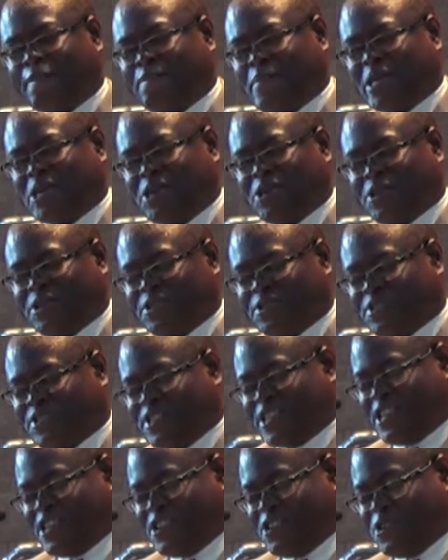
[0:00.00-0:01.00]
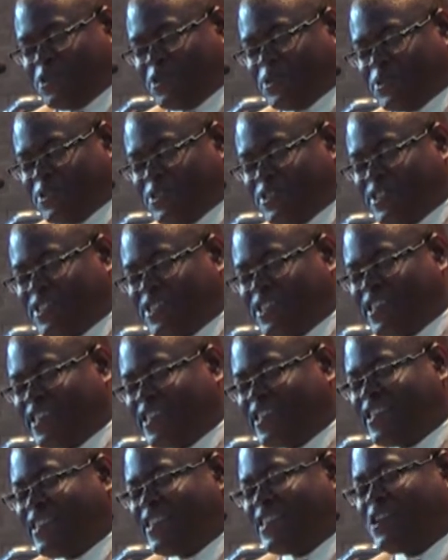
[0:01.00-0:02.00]
because he knows
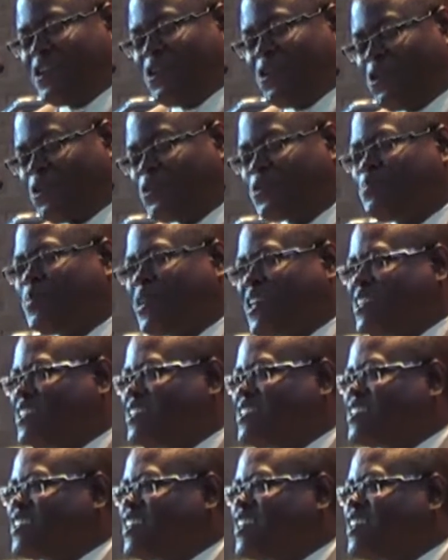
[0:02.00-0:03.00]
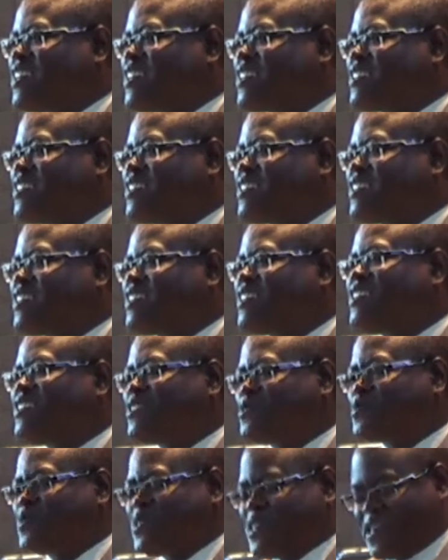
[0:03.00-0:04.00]
the Almighty God
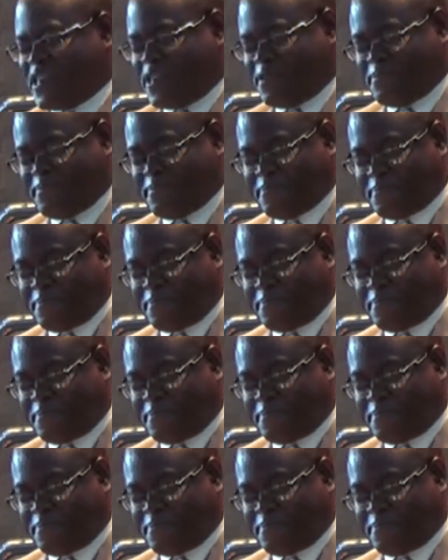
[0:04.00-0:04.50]
is with him.